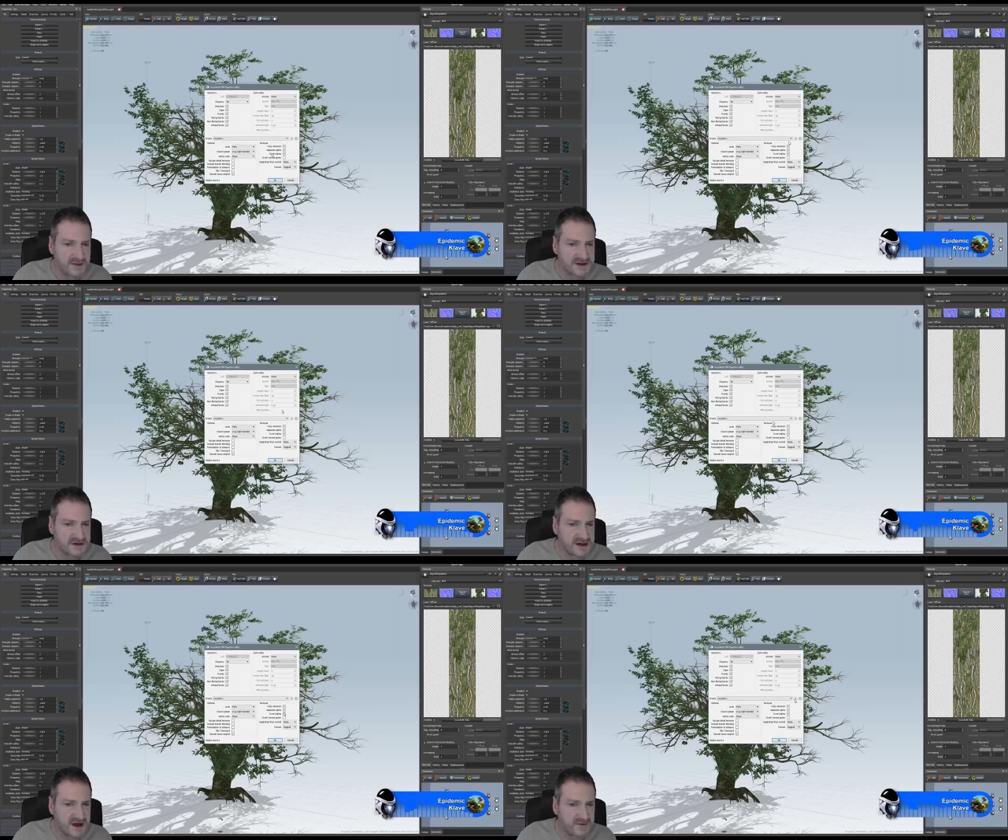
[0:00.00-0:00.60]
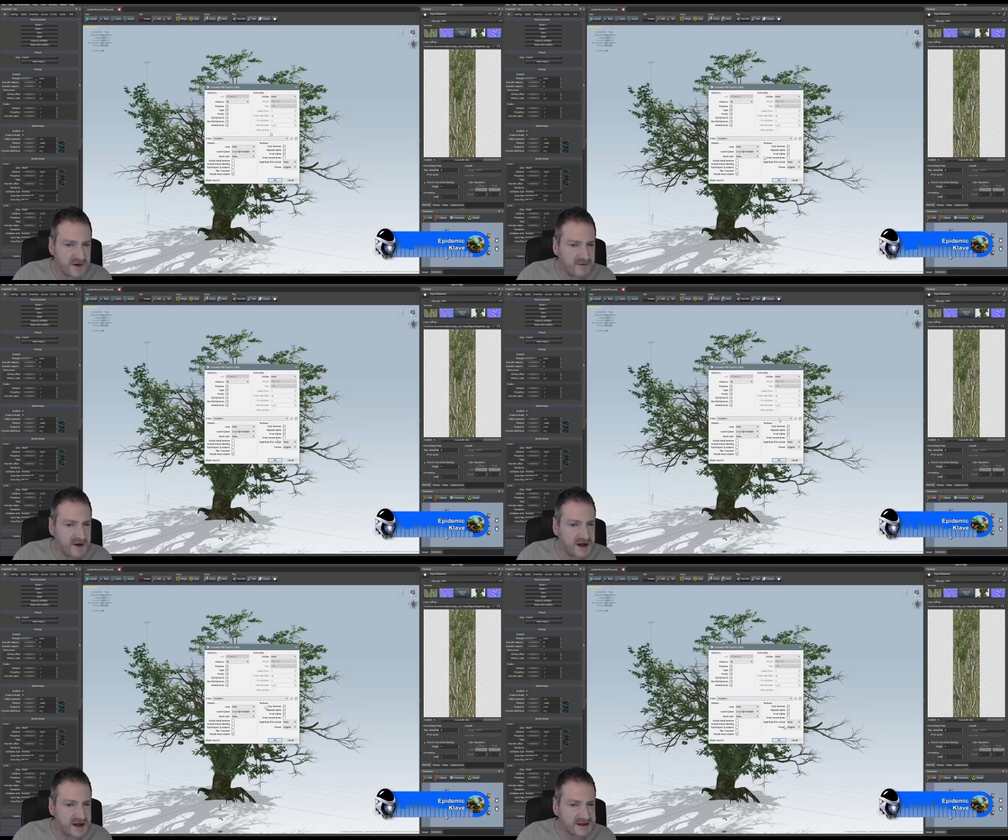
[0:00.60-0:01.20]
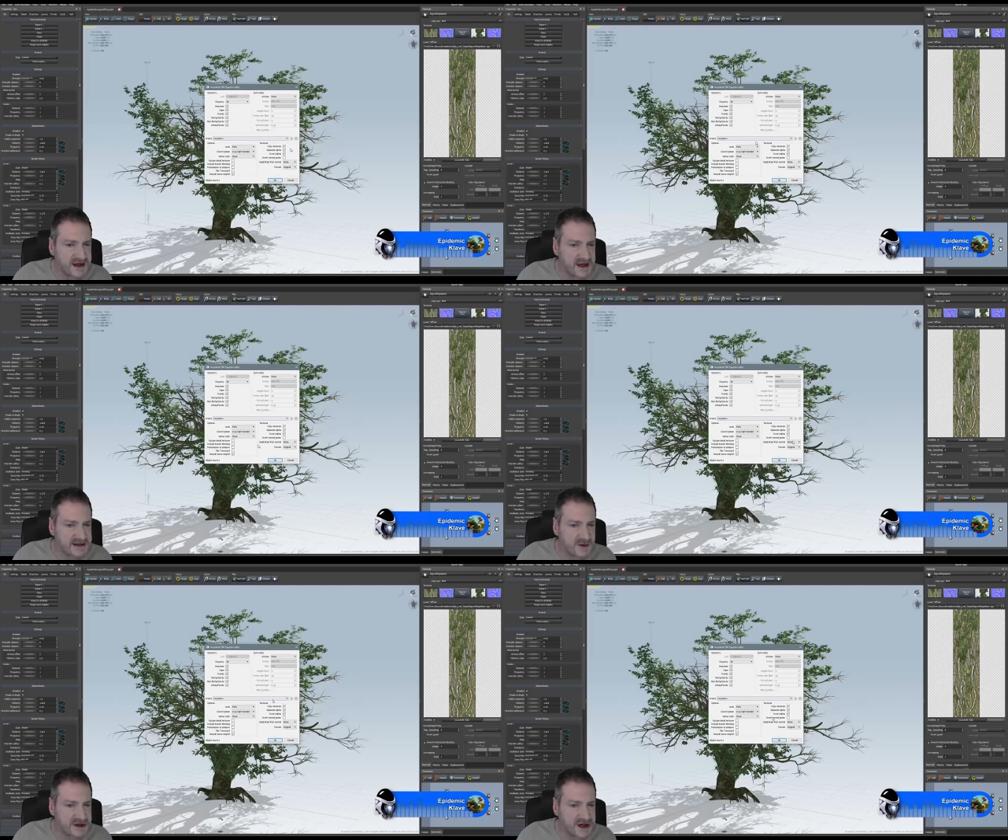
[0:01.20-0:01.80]
I'm just doing that for convenience in
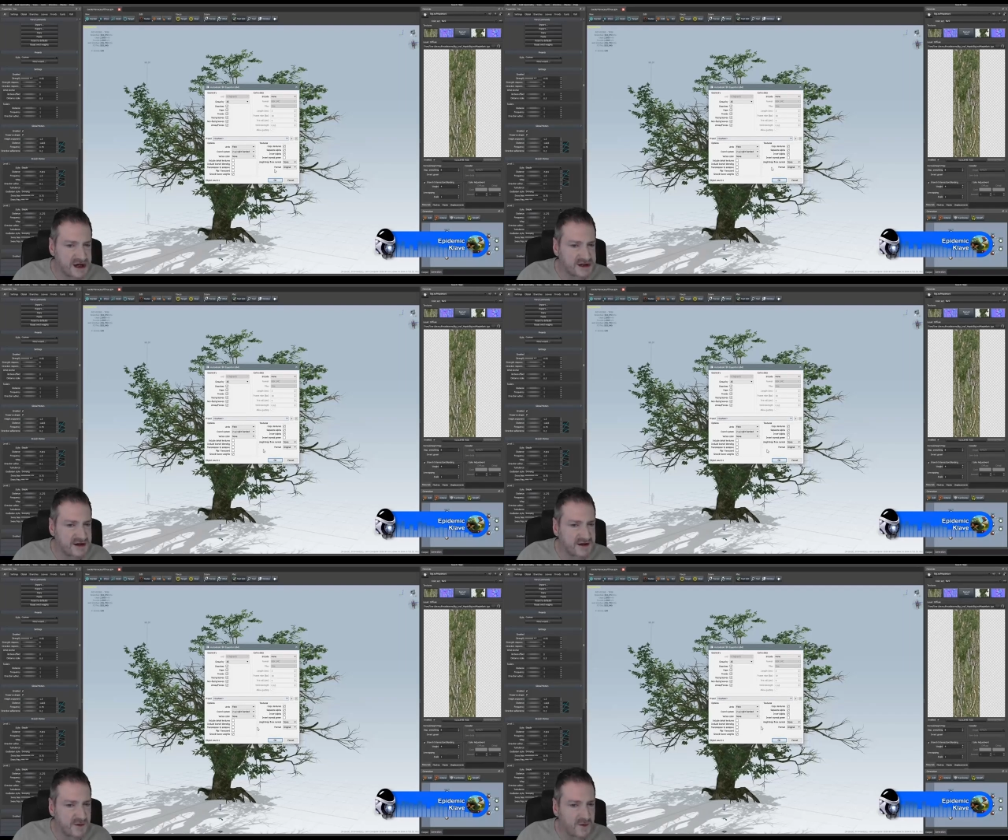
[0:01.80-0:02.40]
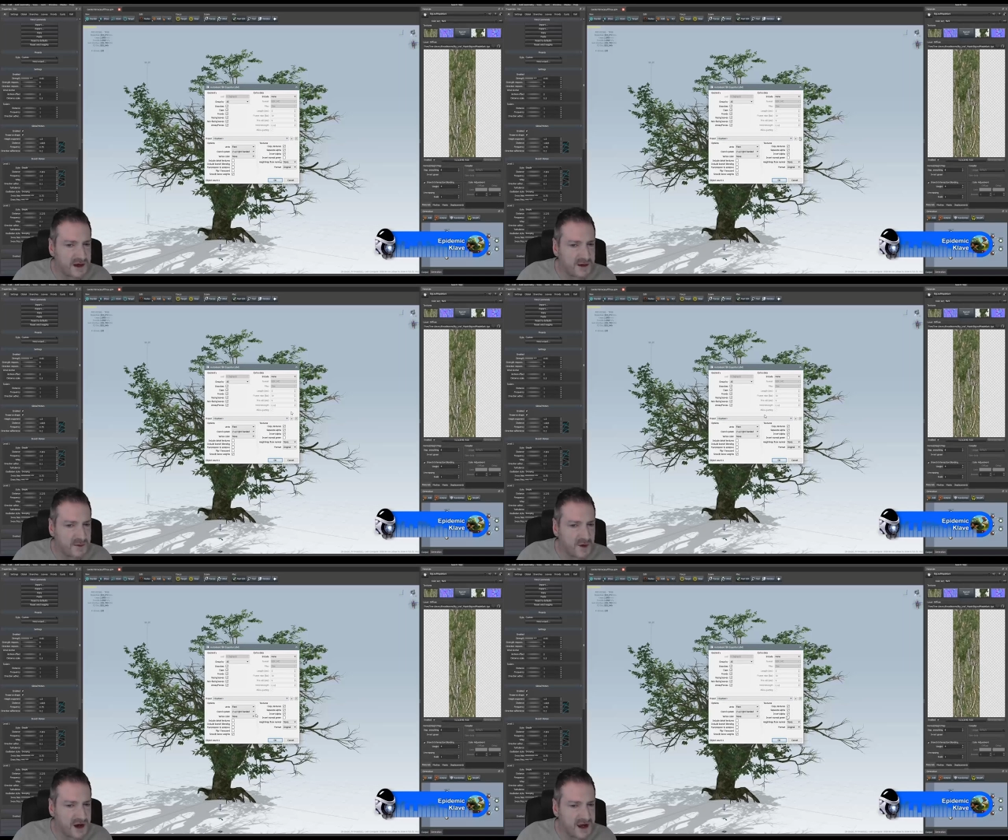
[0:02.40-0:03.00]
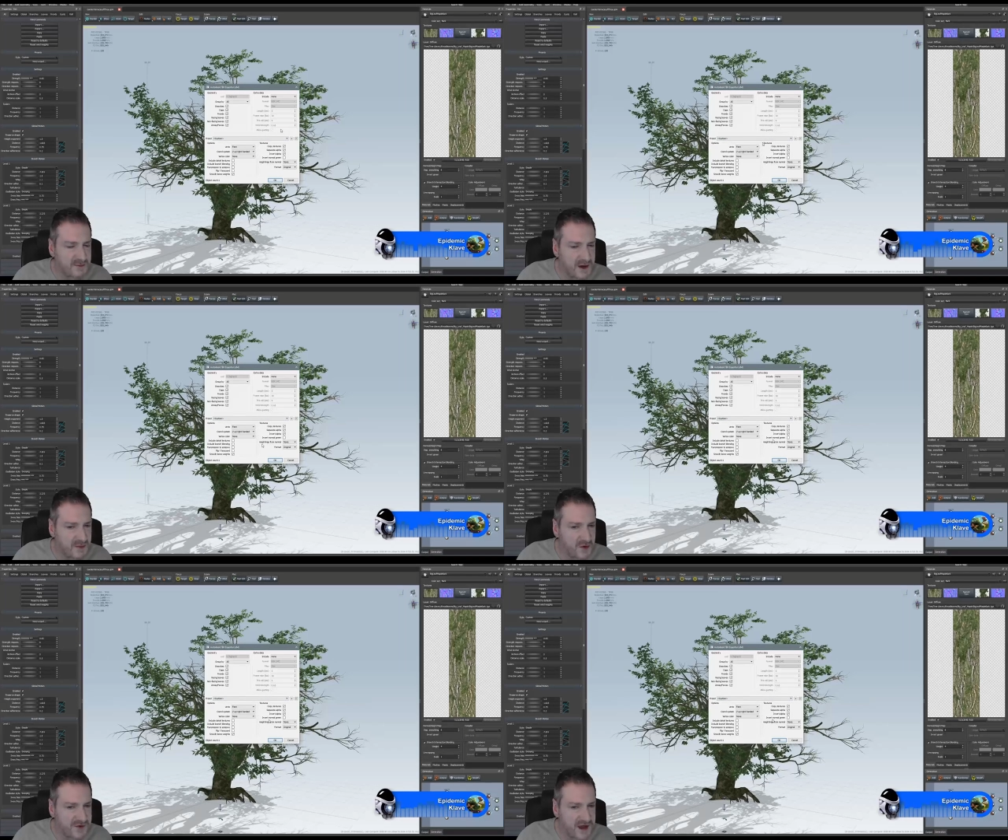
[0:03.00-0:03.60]
case I want to change anything when I, when I
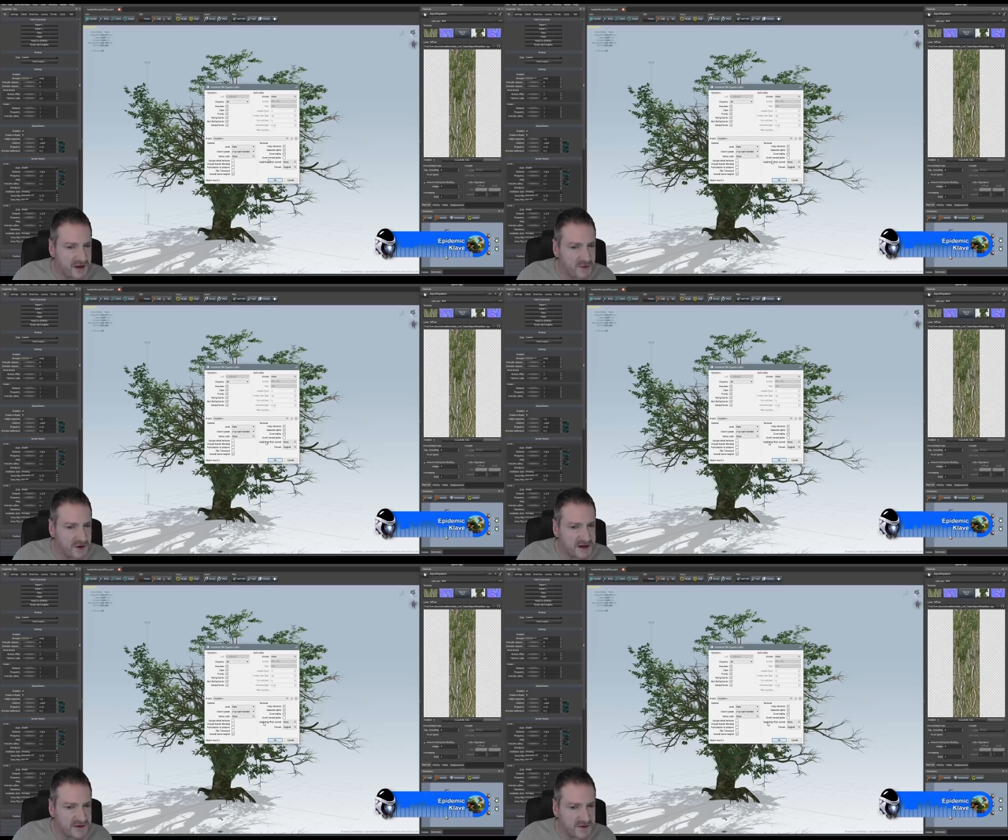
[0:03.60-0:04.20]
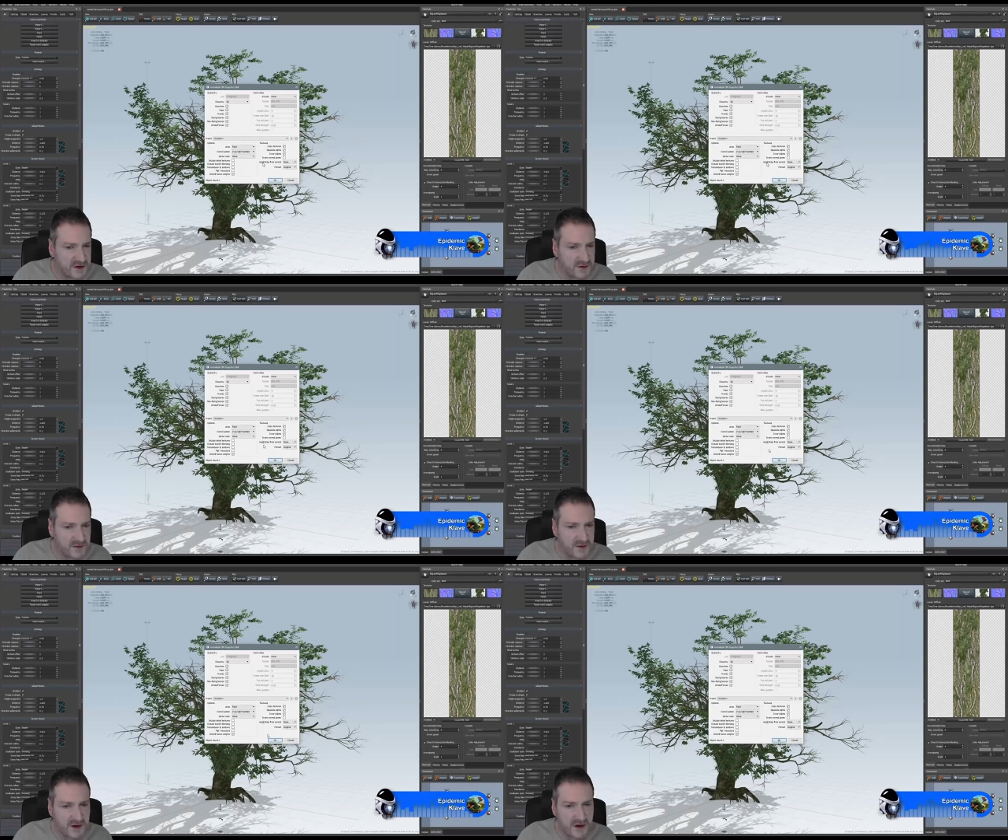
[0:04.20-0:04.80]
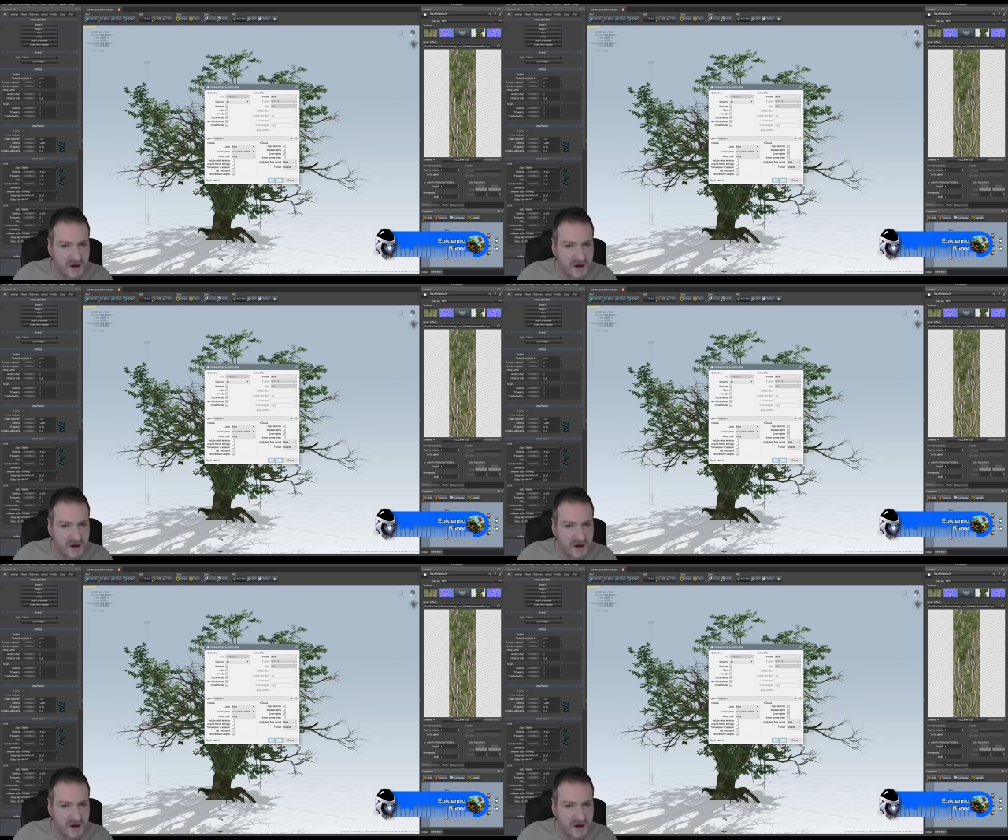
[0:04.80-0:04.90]
import the model into Vue.